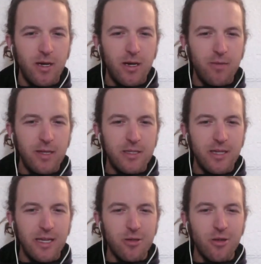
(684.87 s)
Um,
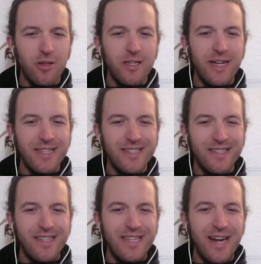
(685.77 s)
it's it's looked at as
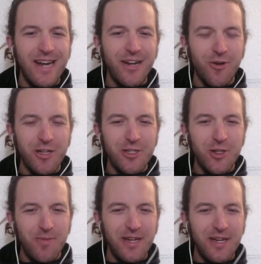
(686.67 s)
dead across
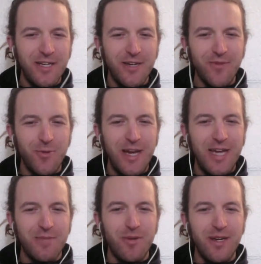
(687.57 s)
so many different
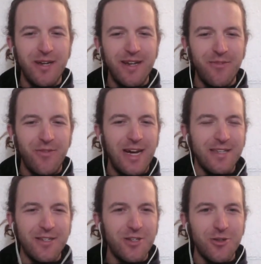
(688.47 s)
ways, but in
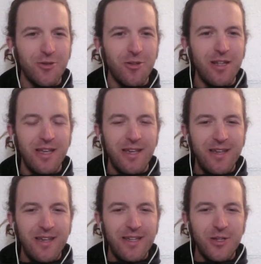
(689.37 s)
fact, it's such a
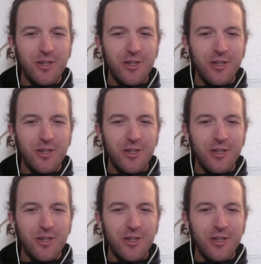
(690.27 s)
it's